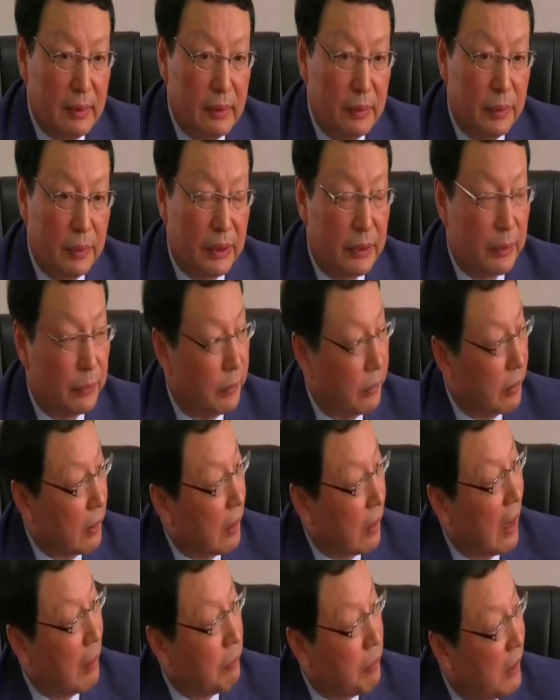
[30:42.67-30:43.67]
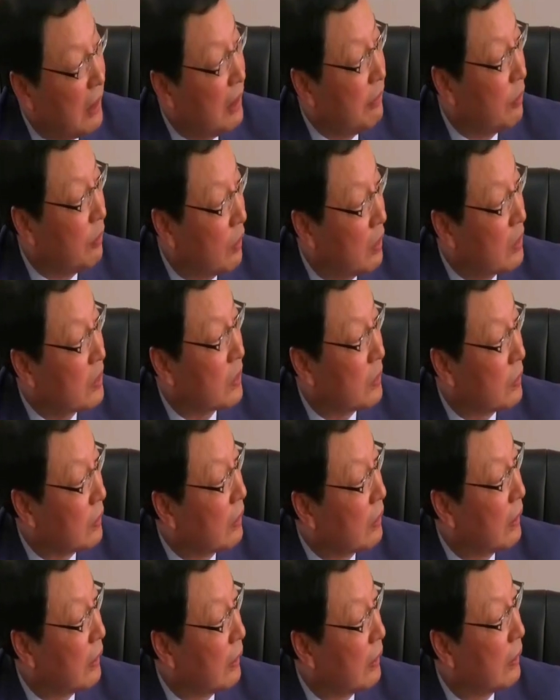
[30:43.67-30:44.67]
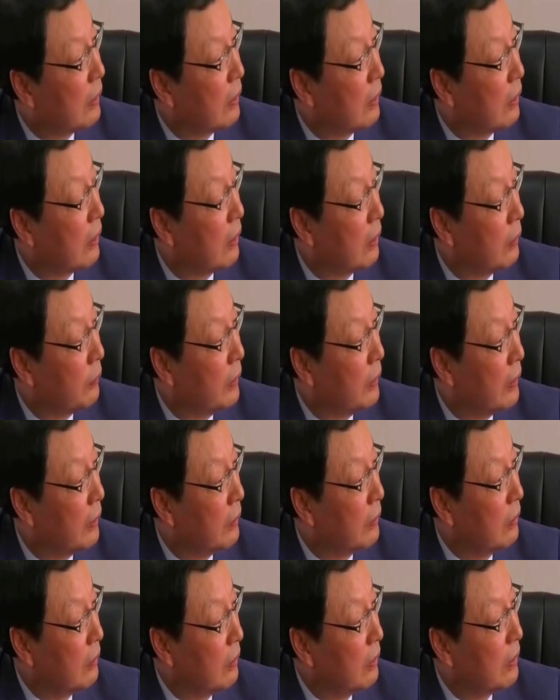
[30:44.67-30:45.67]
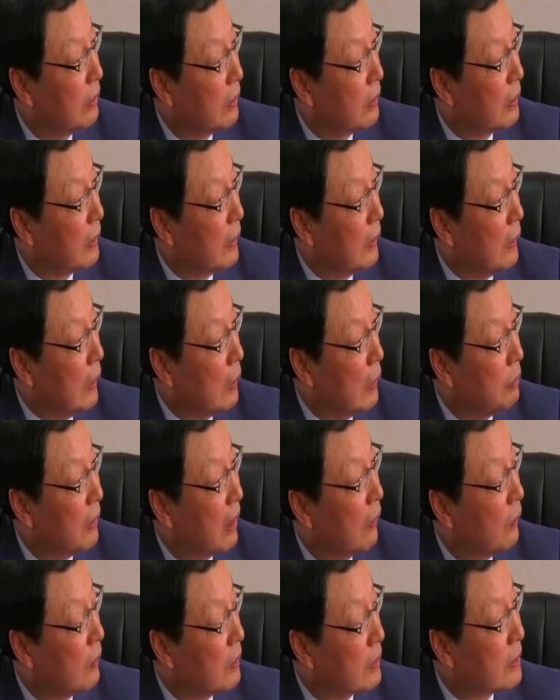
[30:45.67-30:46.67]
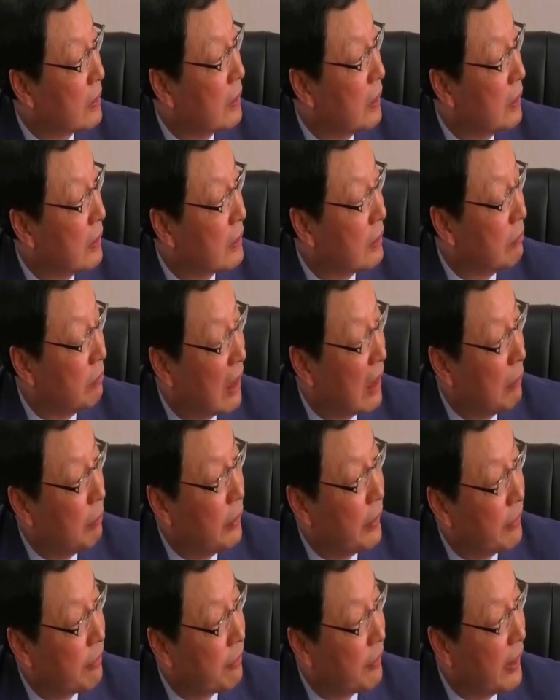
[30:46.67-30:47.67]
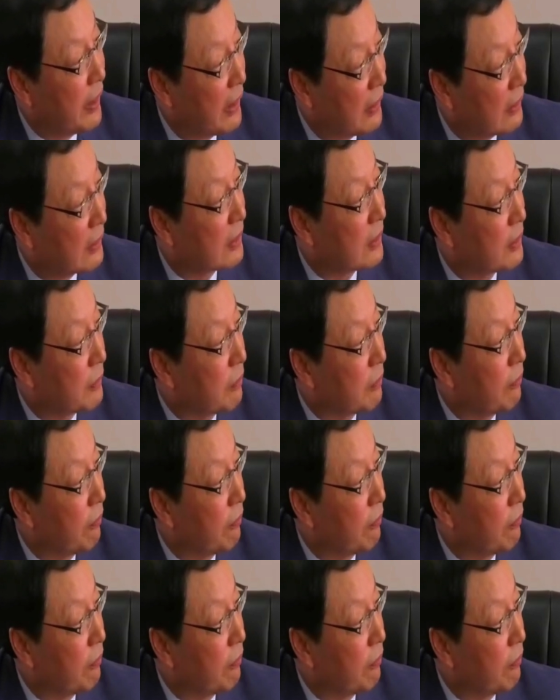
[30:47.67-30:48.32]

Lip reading: which I believe also will help our Zimbabwe friends